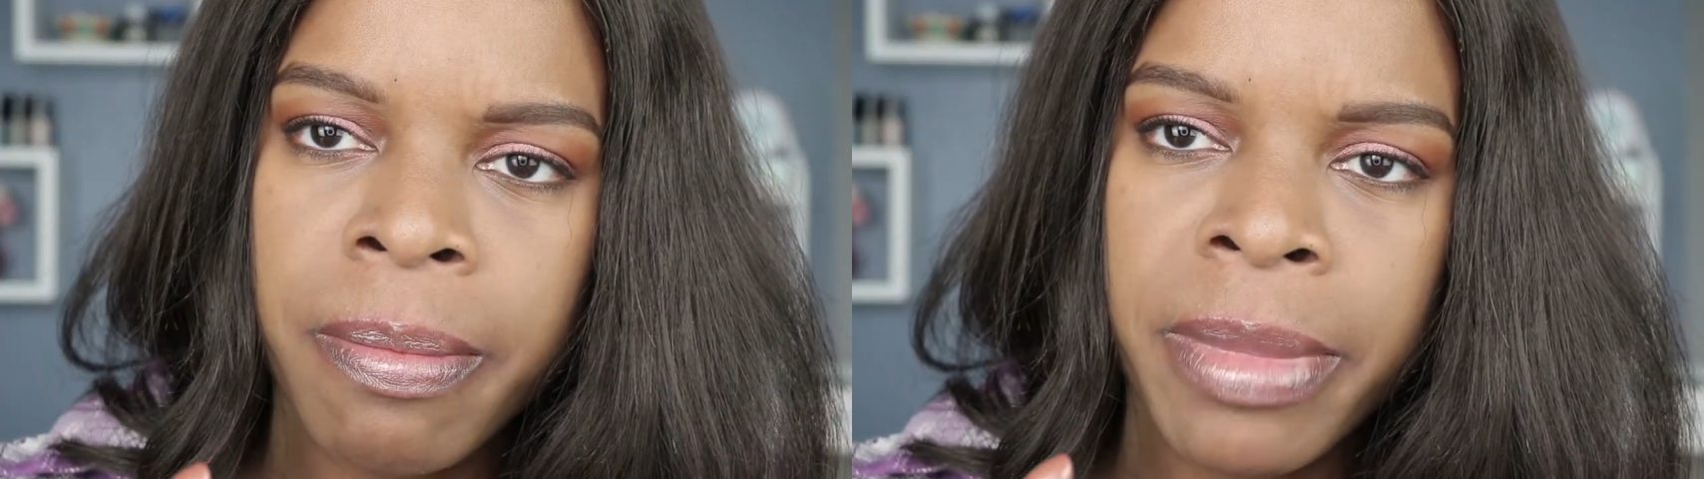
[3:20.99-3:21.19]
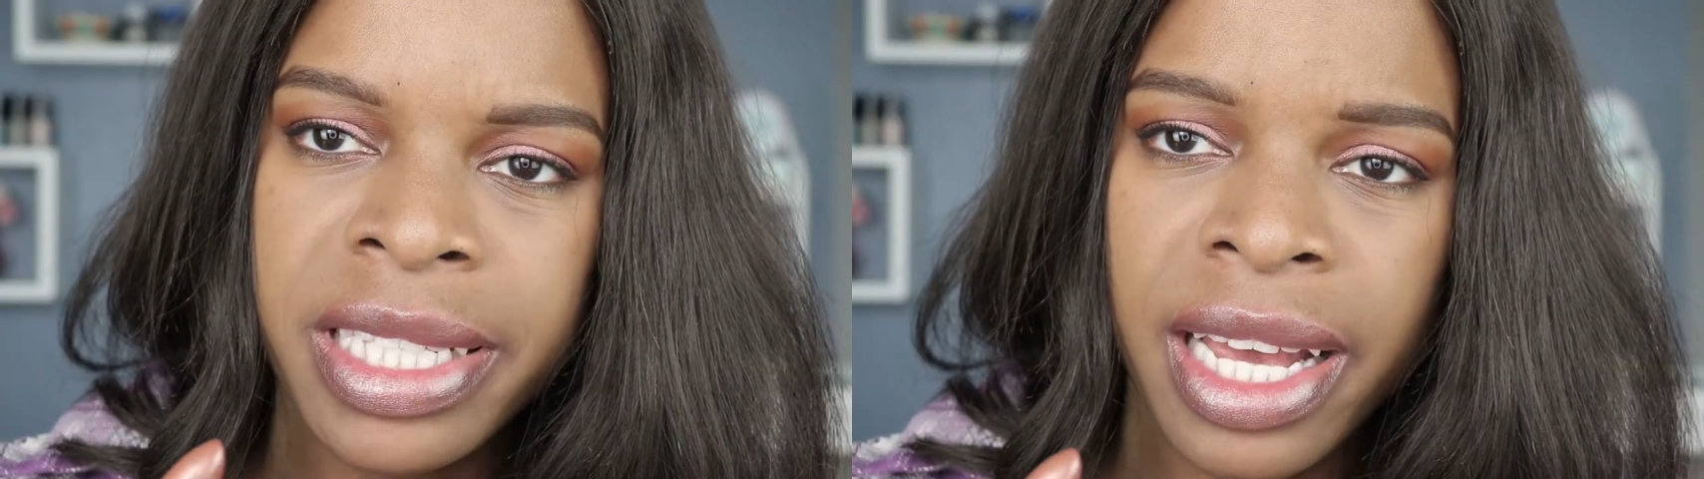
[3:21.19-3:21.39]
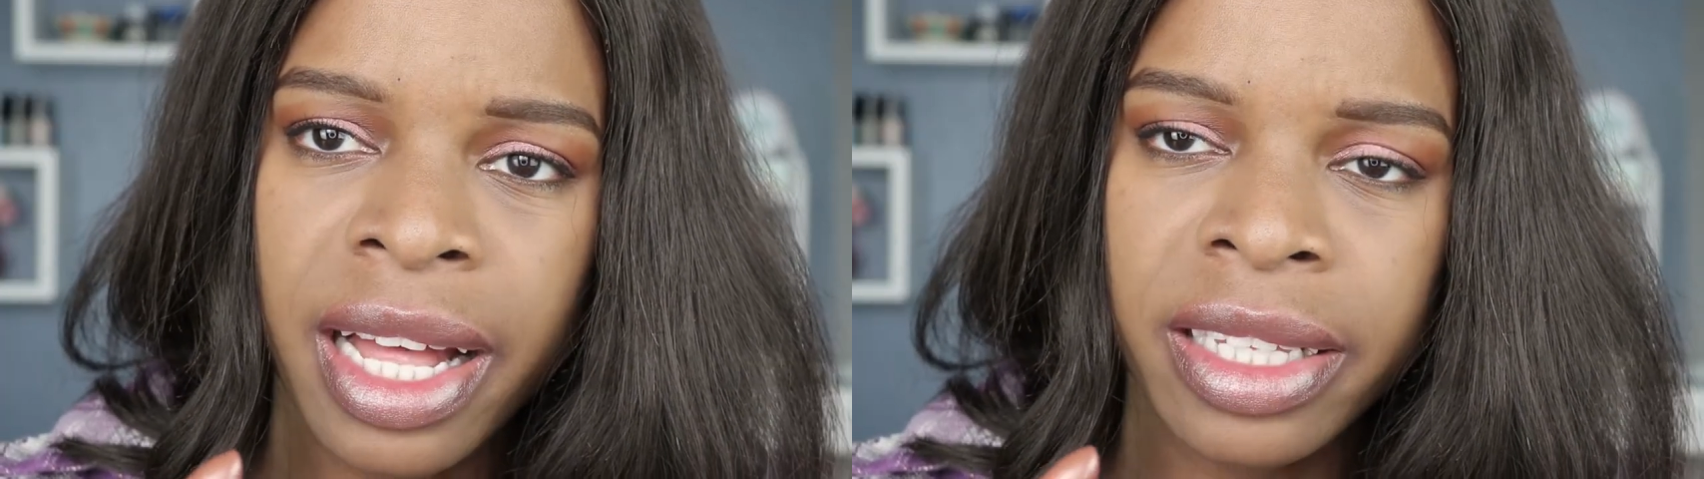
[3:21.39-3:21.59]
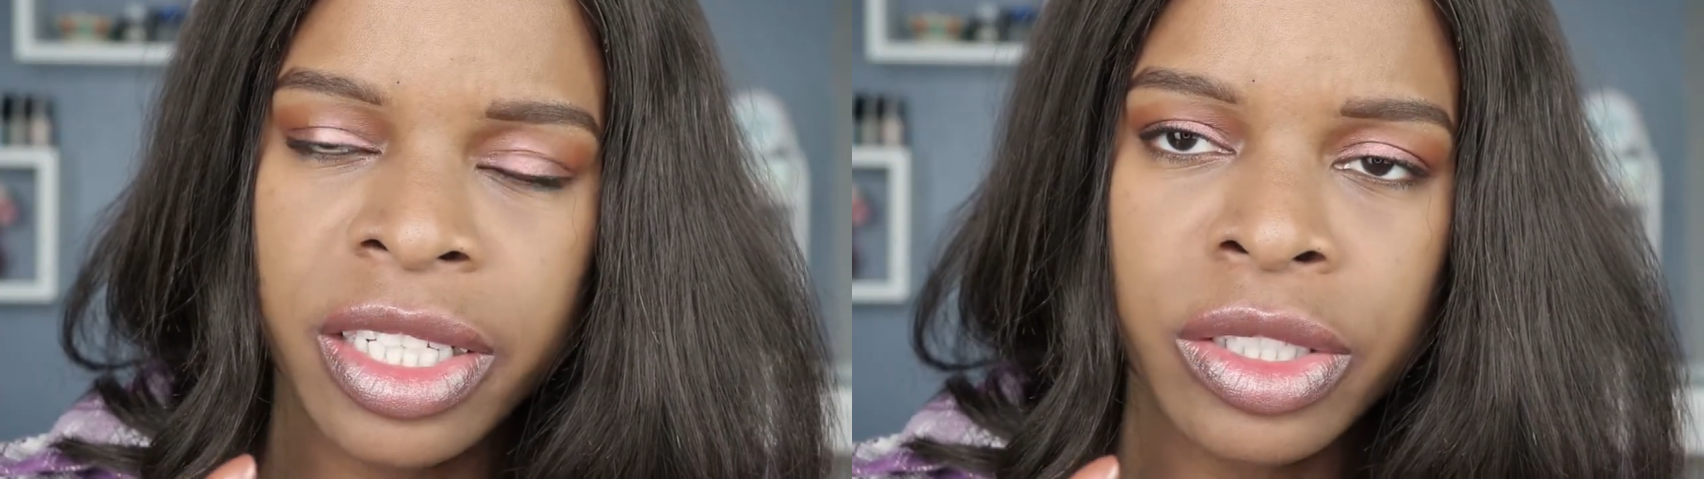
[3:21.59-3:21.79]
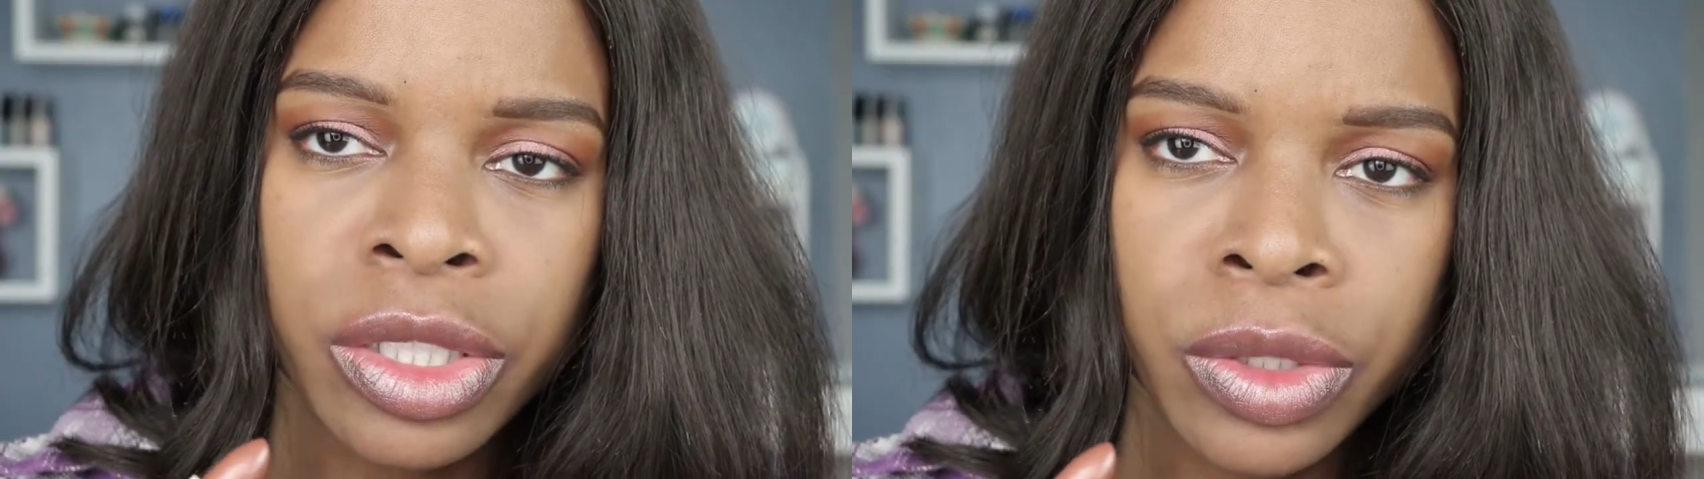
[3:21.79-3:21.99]

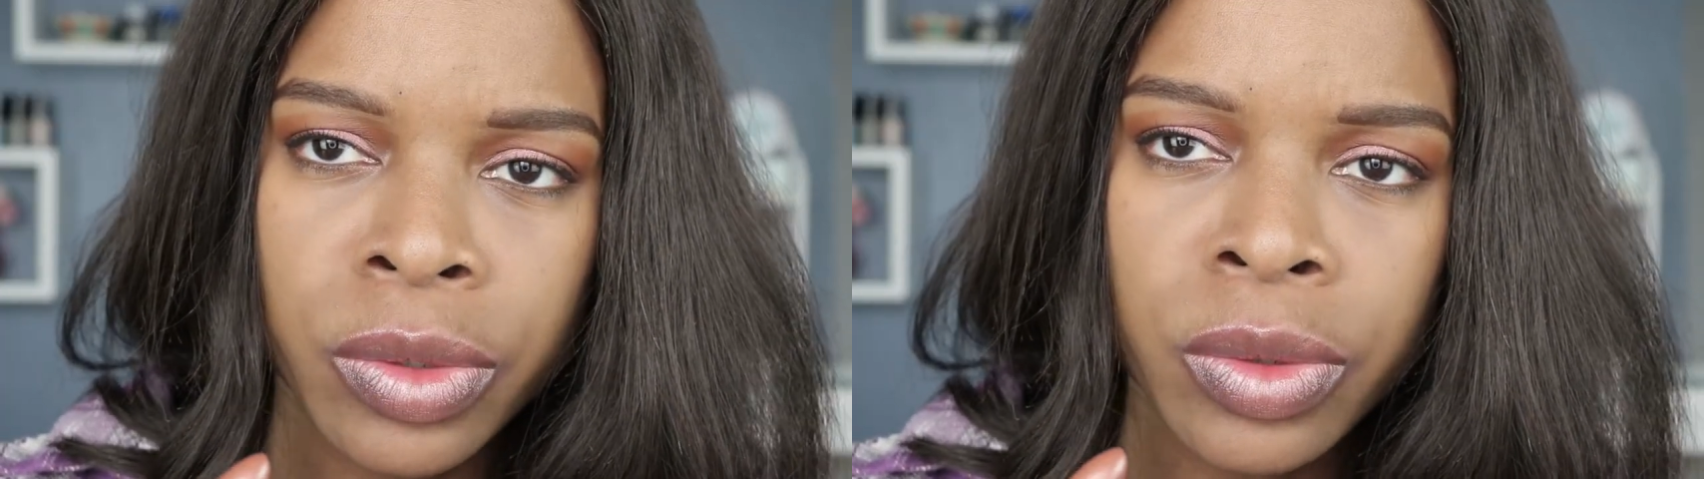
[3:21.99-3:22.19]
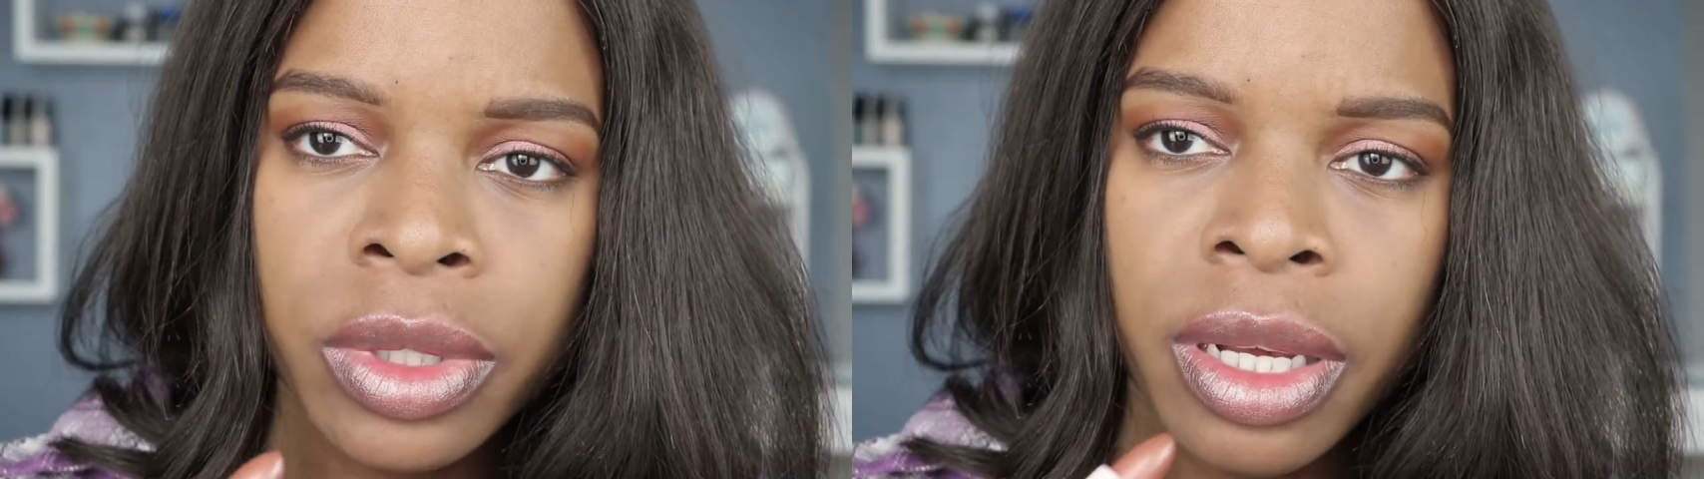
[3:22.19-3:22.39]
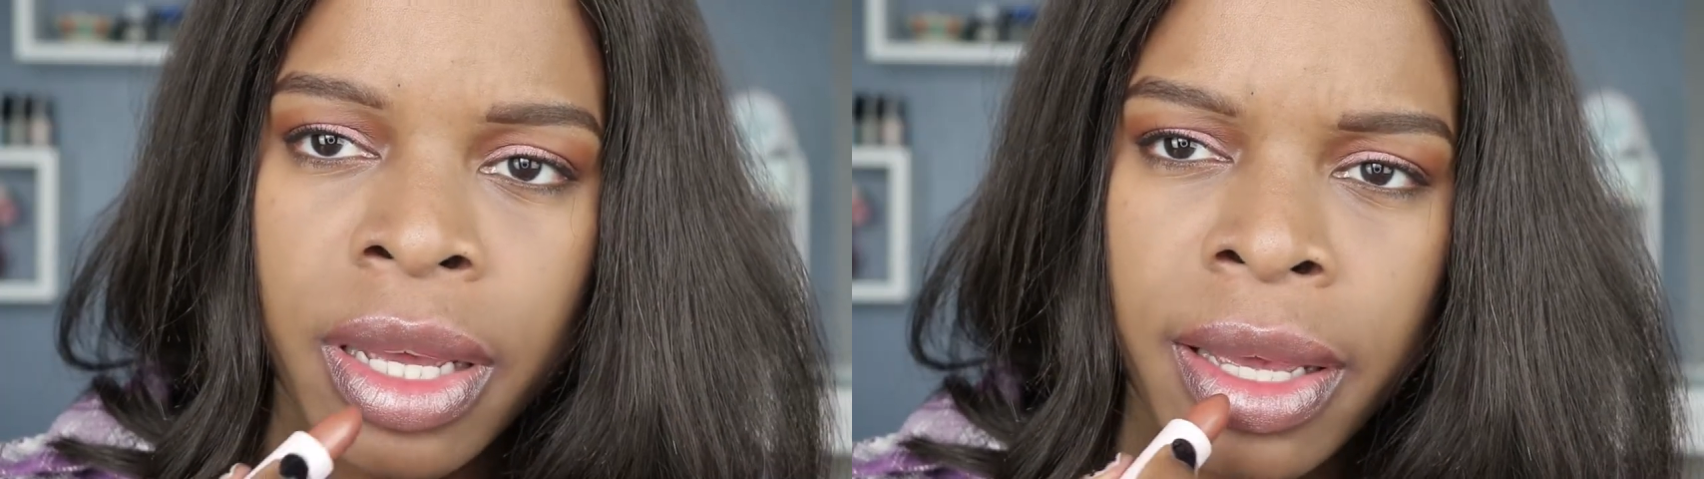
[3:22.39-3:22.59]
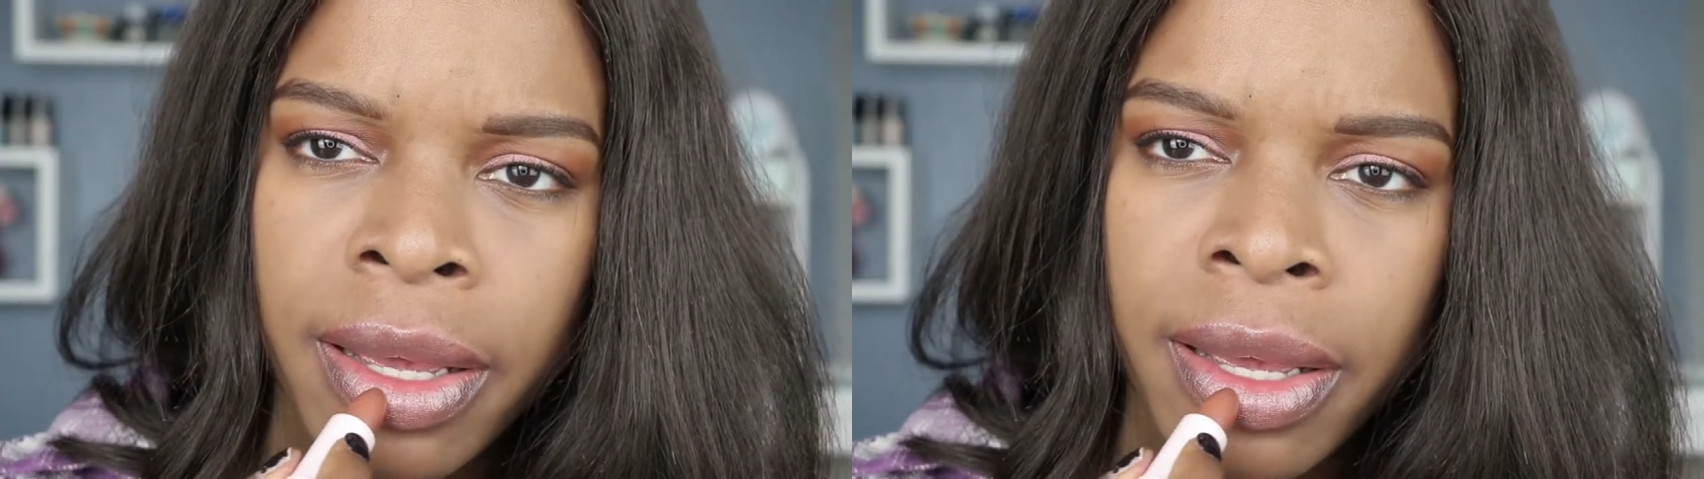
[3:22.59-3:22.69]
metallic nude